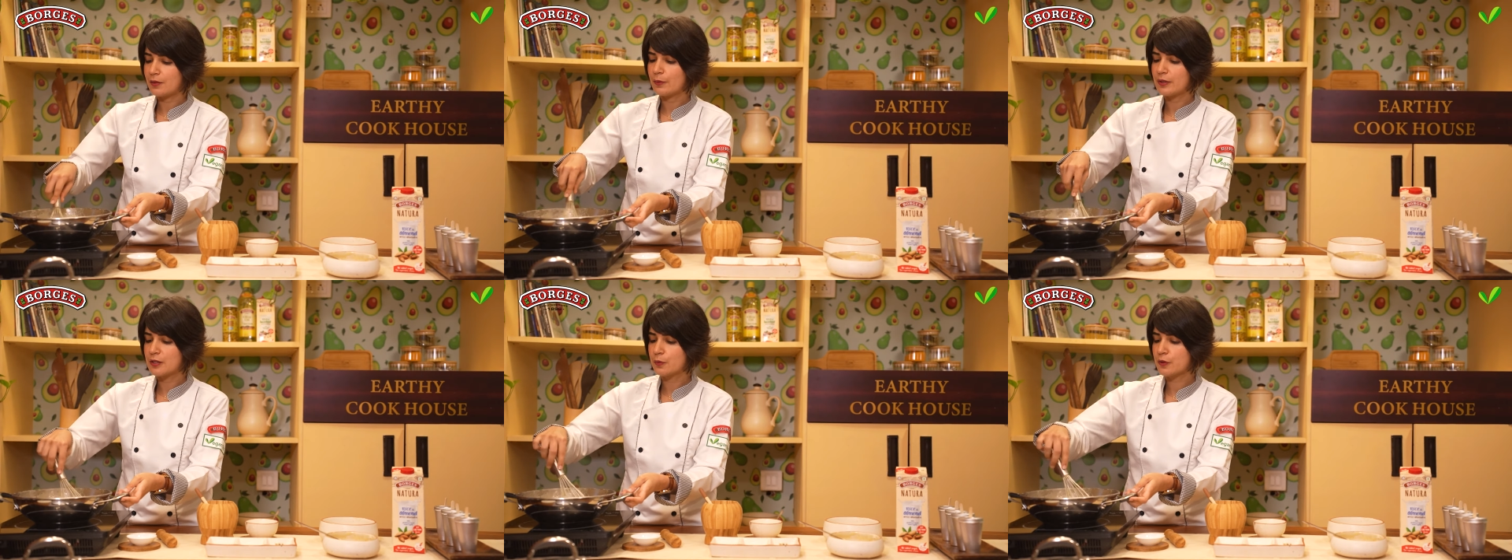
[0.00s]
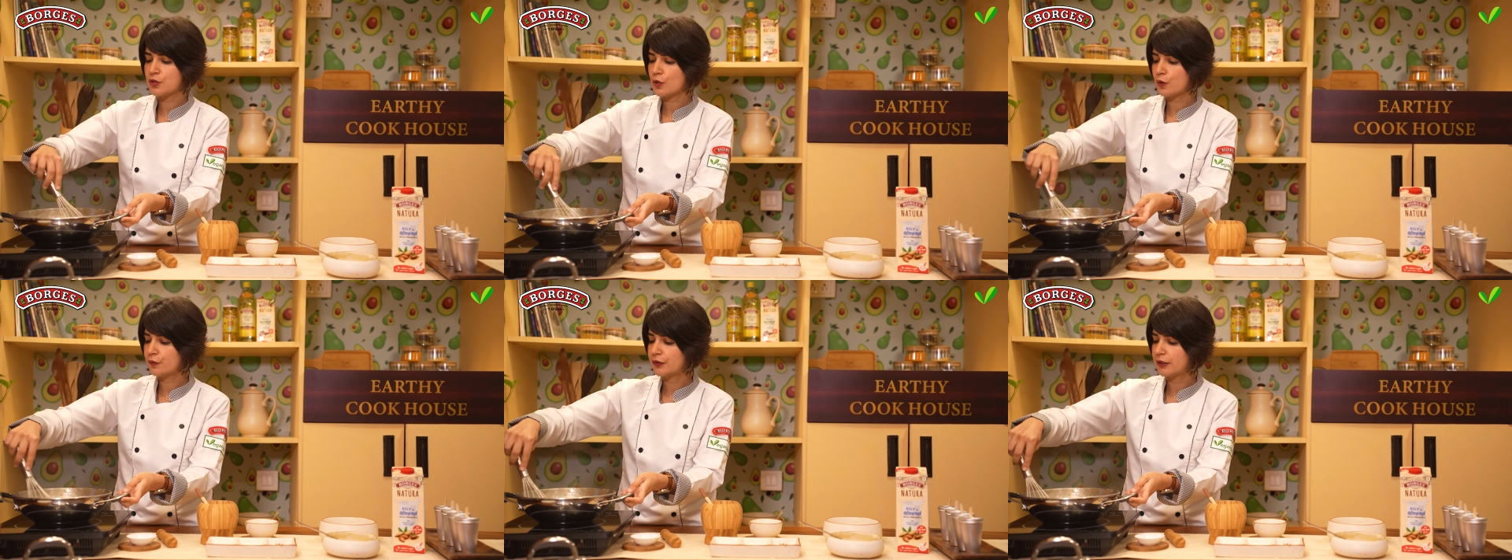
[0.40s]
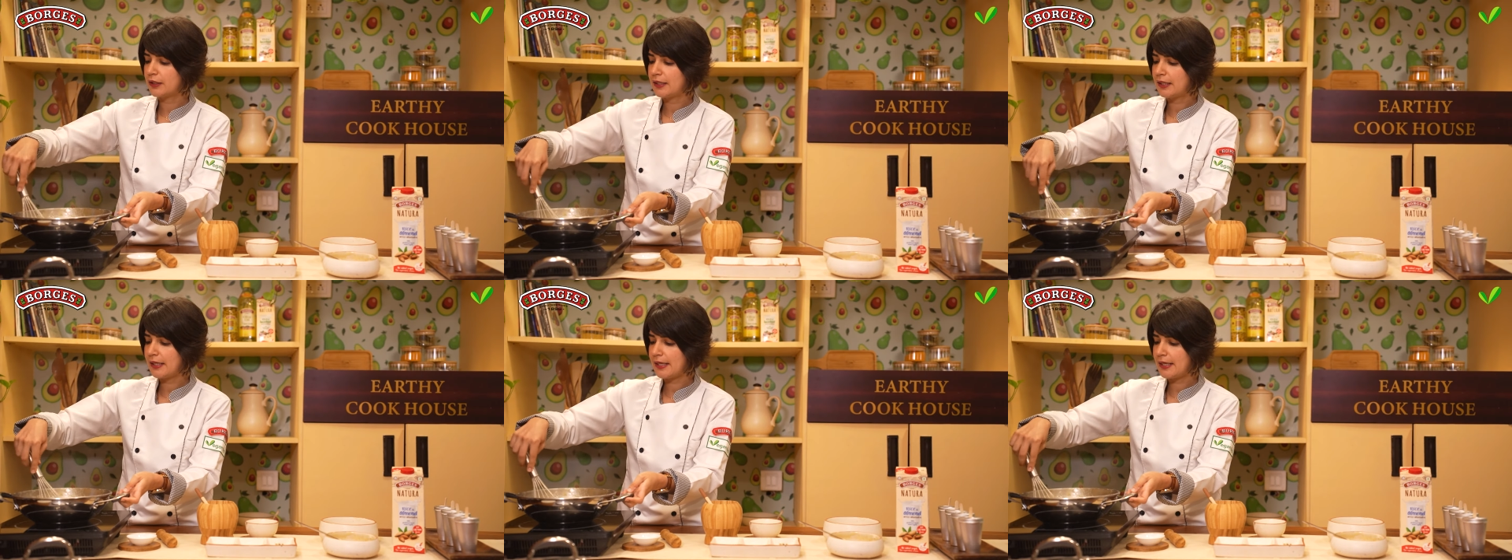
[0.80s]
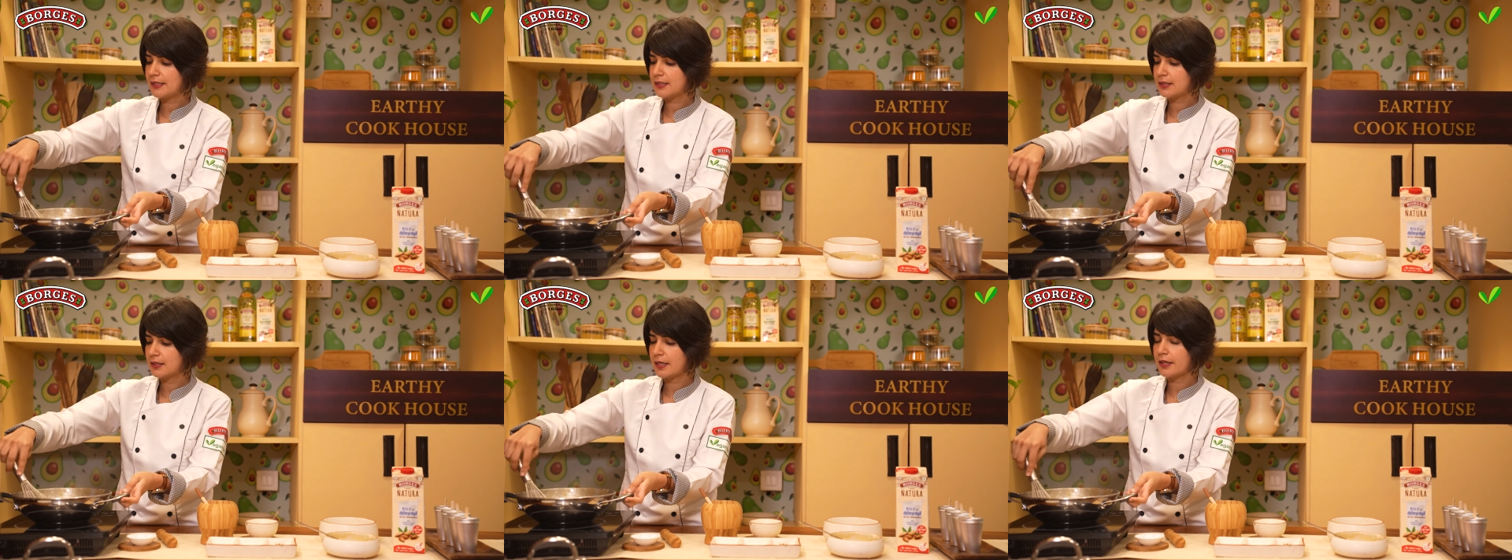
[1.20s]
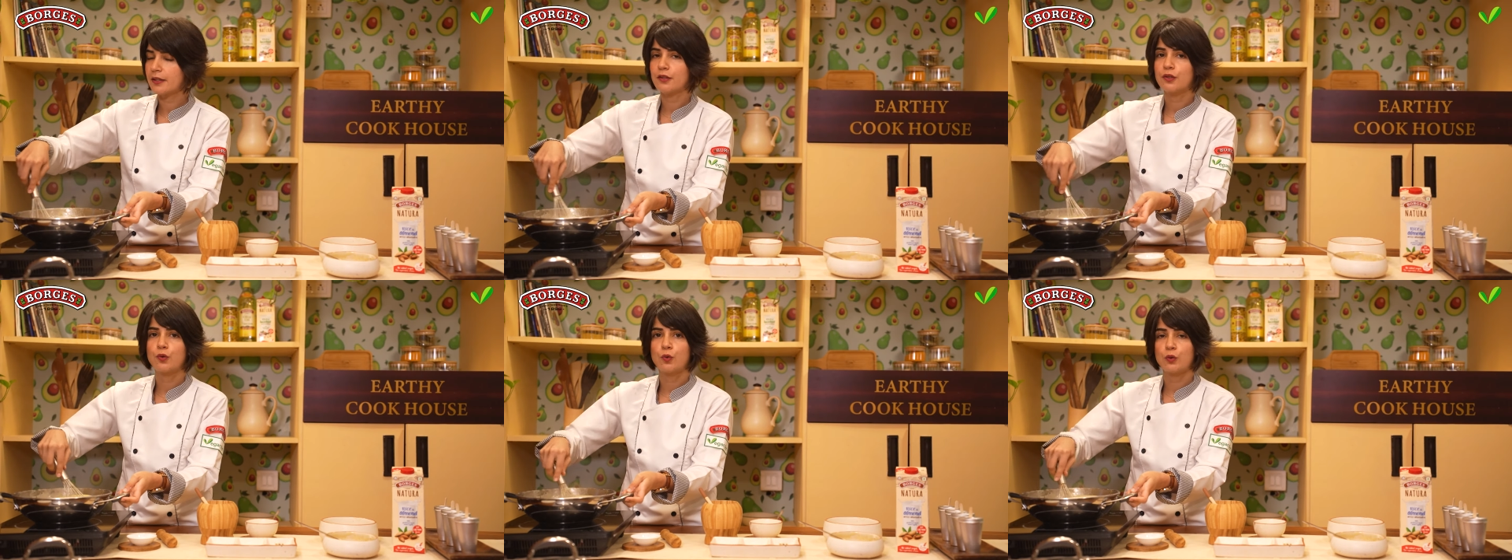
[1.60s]
We switch off the heat, let
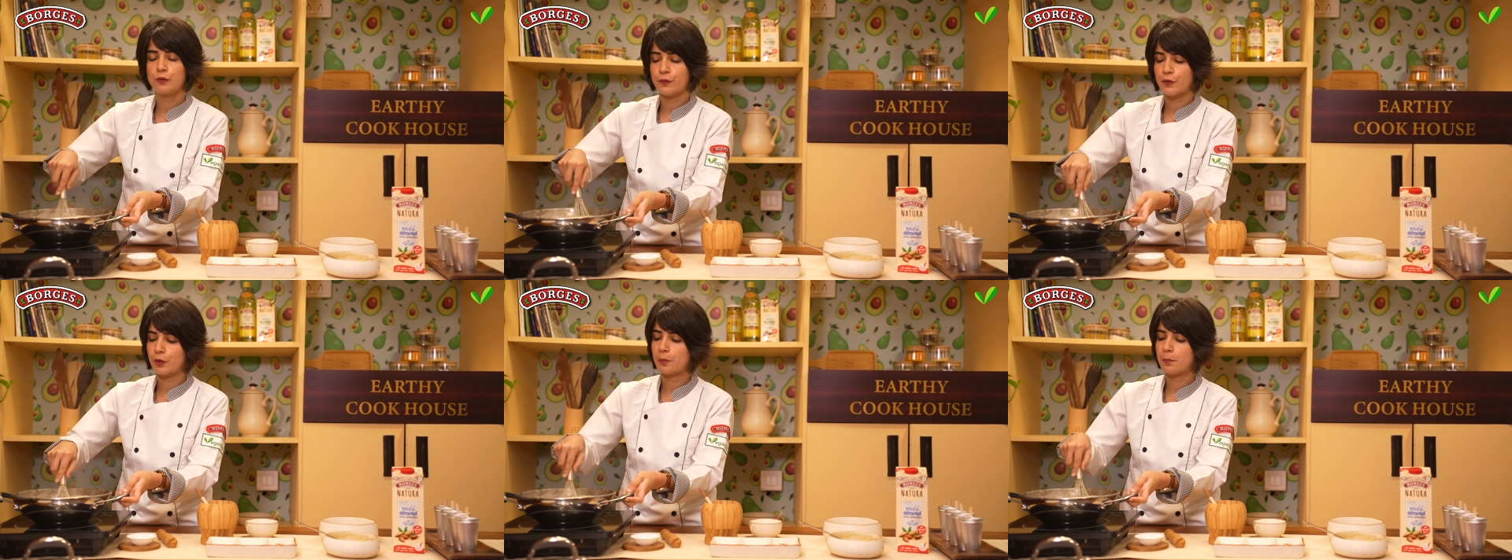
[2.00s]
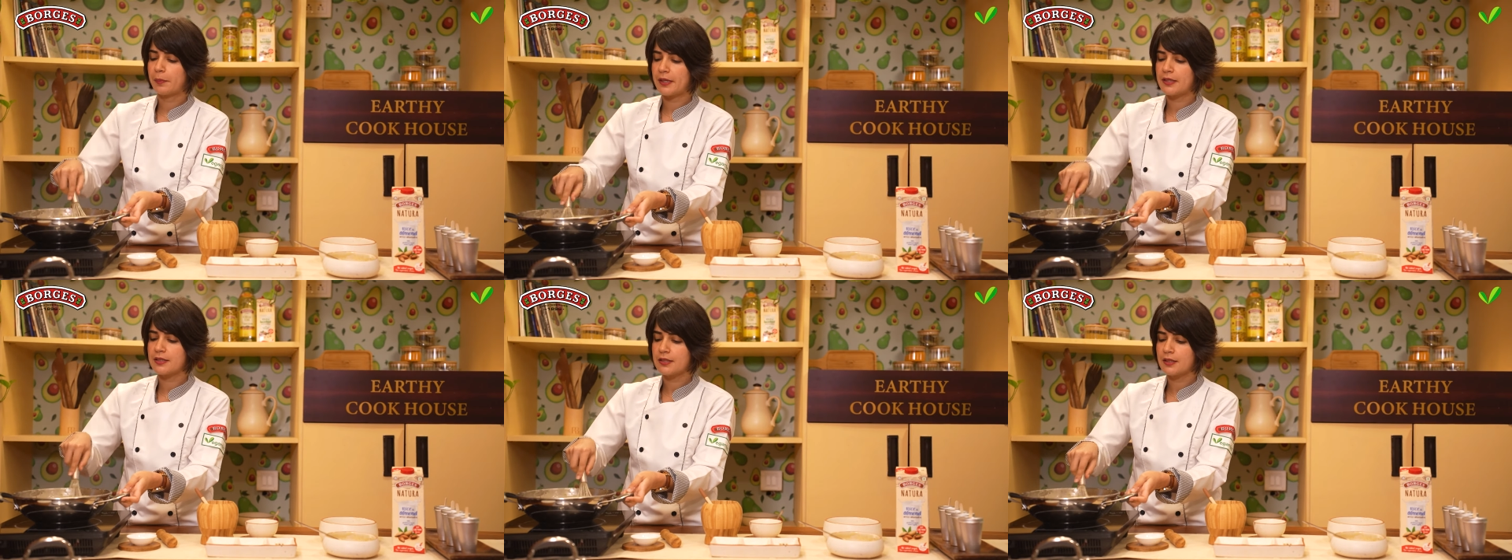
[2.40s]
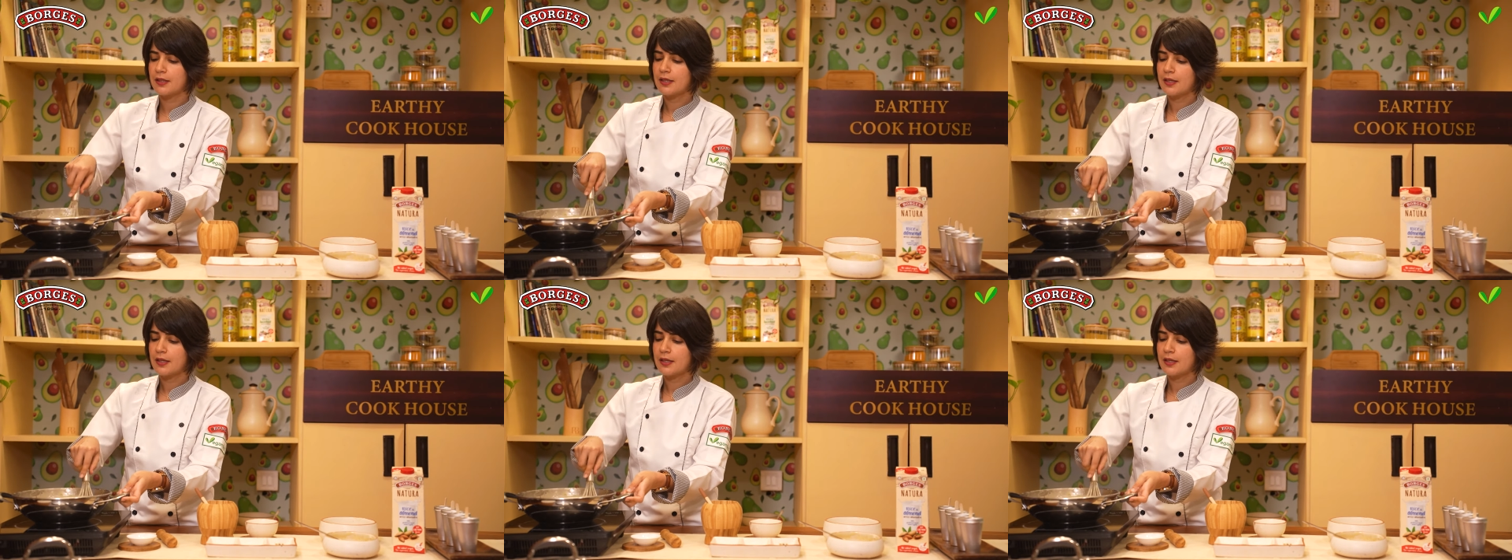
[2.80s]
it cool for a bit